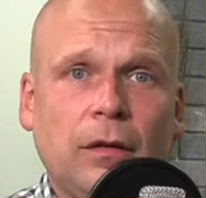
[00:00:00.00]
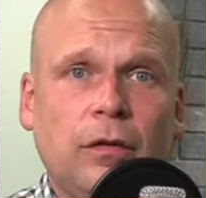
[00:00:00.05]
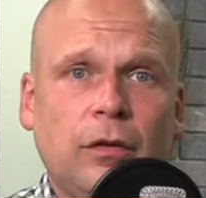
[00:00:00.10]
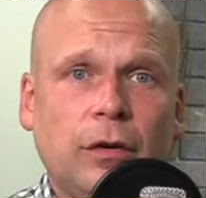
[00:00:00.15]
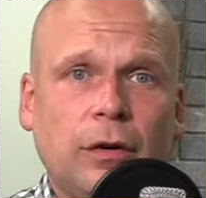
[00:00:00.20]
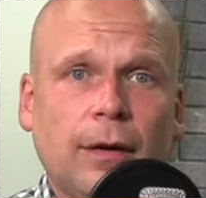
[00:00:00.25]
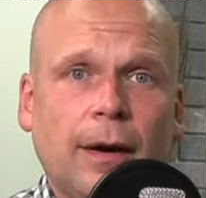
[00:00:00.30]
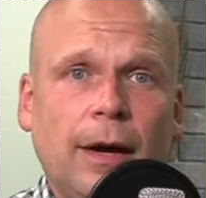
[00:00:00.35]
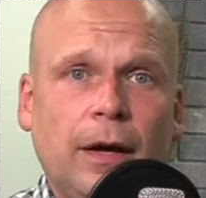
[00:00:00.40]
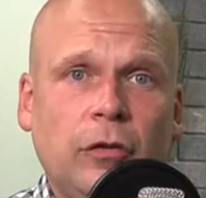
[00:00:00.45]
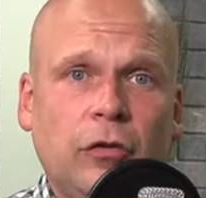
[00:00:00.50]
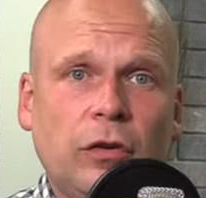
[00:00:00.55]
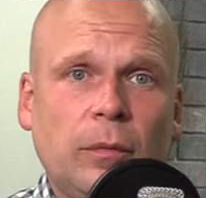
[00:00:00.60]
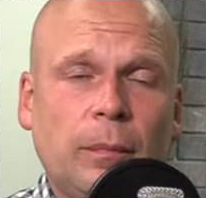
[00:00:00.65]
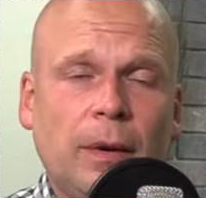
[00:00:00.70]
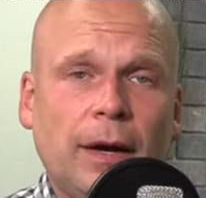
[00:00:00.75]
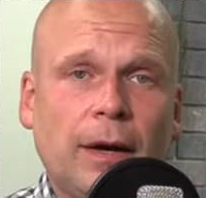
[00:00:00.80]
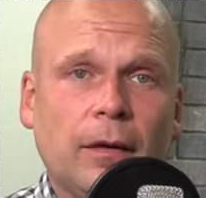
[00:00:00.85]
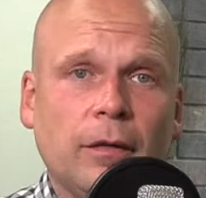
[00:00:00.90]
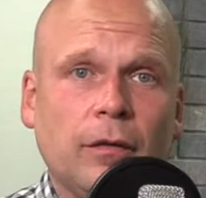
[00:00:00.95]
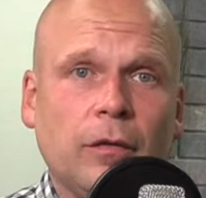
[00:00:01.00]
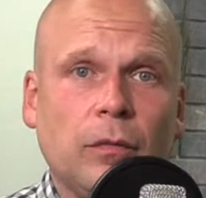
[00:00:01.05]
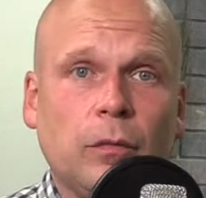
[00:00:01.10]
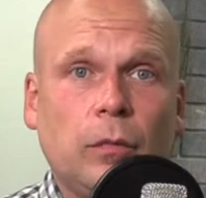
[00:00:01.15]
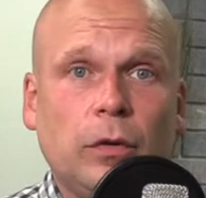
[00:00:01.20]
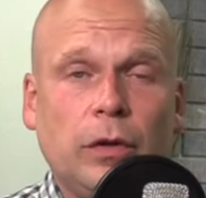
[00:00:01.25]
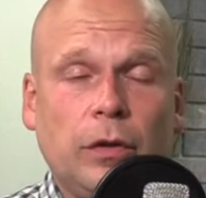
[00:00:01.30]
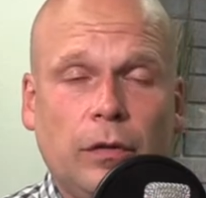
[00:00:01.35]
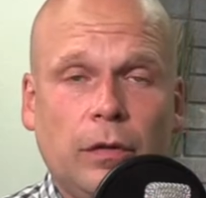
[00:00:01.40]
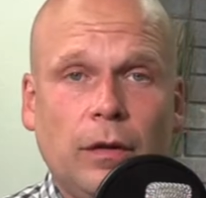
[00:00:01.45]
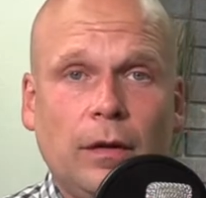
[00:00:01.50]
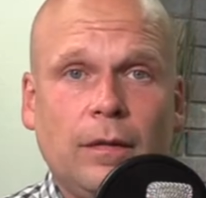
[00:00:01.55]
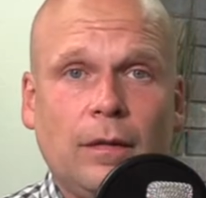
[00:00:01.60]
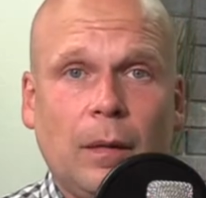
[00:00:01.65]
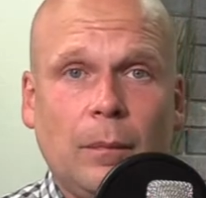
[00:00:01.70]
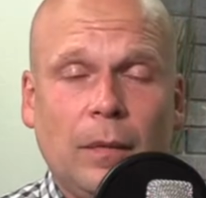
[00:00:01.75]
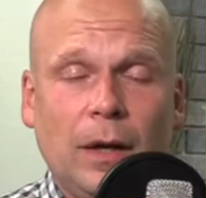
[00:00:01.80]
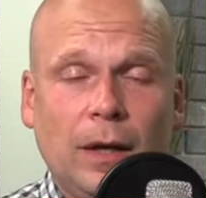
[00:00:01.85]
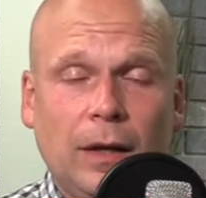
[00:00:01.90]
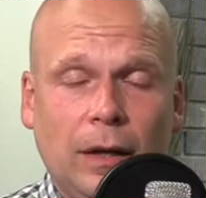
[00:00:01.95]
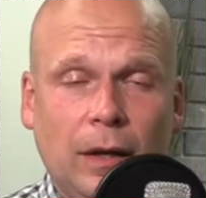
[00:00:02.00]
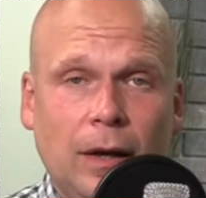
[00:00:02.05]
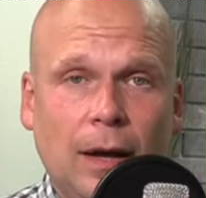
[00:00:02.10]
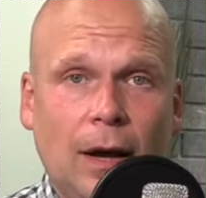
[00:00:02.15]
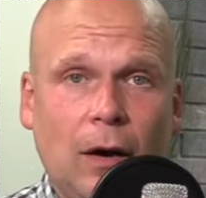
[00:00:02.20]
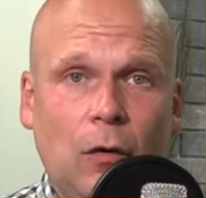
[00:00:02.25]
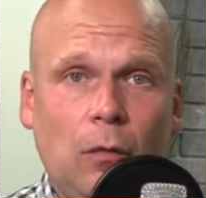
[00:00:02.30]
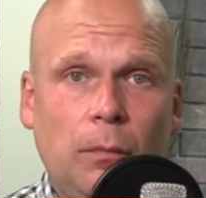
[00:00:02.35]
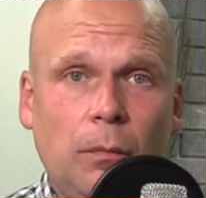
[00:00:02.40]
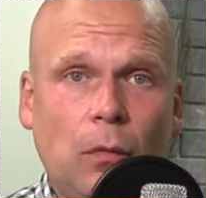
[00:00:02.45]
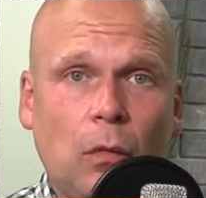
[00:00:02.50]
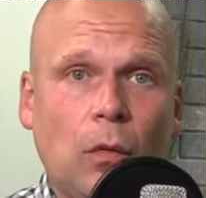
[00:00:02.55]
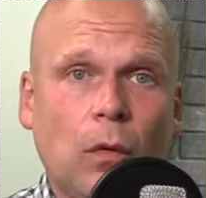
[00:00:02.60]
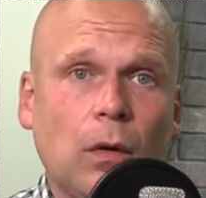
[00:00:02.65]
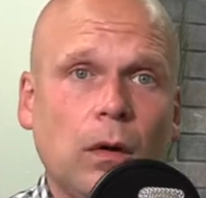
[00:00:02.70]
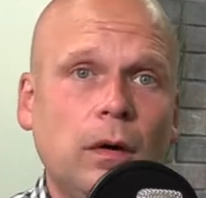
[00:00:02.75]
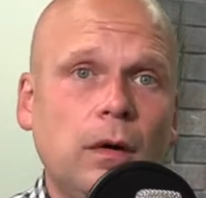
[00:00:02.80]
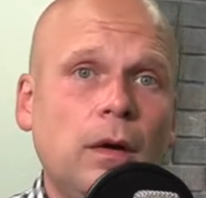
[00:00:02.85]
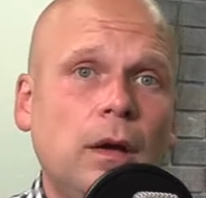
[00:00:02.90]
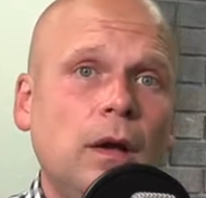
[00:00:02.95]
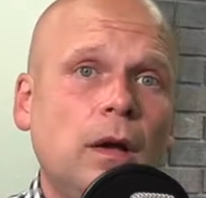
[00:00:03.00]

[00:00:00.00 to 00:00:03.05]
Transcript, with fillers: to your aging parents when you think they may need help or